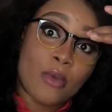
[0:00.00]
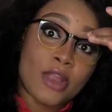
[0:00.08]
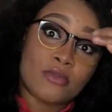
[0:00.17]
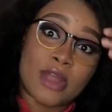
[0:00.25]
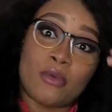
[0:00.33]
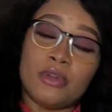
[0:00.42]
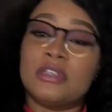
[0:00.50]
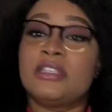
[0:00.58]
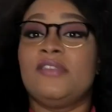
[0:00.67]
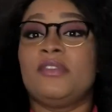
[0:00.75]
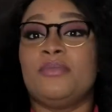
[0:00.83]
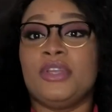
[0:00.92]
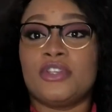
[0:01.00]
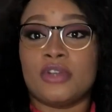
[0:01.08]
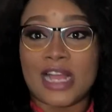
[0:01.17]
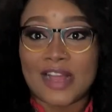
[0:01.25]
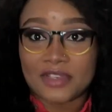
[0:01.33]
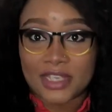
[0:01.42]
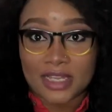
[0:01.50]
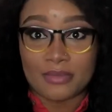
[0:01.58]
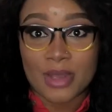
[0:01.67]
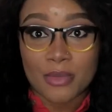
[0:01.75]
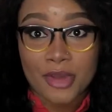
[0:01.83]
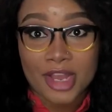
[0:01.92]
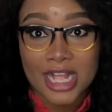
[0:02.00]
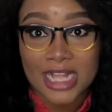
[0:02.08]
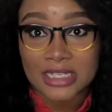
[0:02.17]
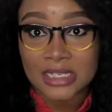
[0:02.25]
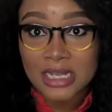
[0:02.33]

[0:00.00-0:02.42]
do I want to save the picture? I have to get a memory card.